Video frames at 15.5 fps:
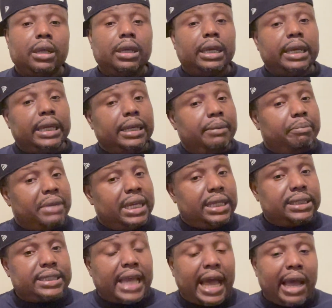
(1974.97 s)
In the
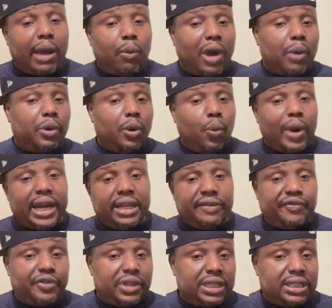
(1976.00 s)
meantime, while we're waiting
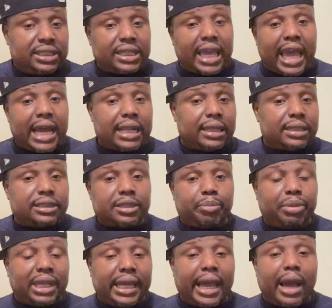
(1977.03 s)
for these catalysts to
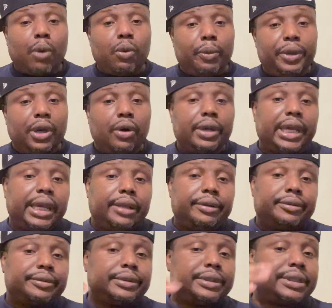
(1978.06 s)
play out, what we gonna
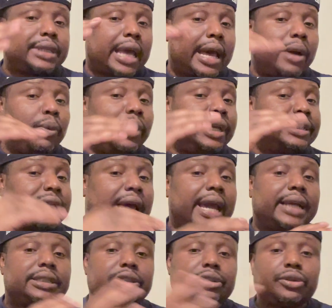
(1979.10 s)
get? Sideways
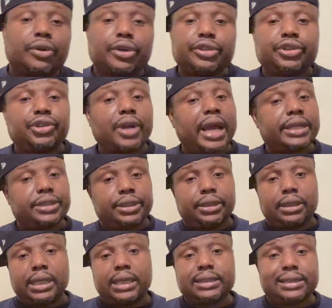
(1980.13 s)
action or contraction
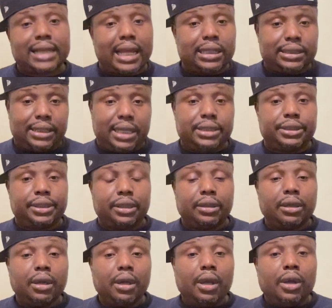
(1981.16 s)
and consolidation.
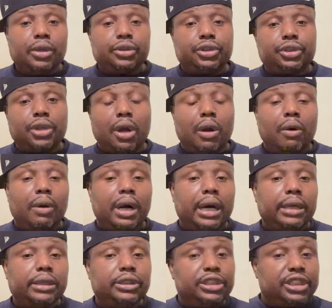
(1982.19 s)

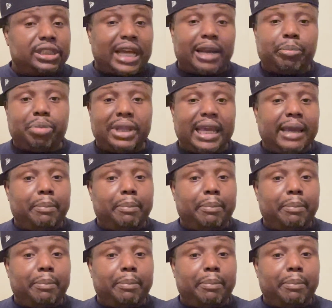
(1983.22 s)
So you just gotta play it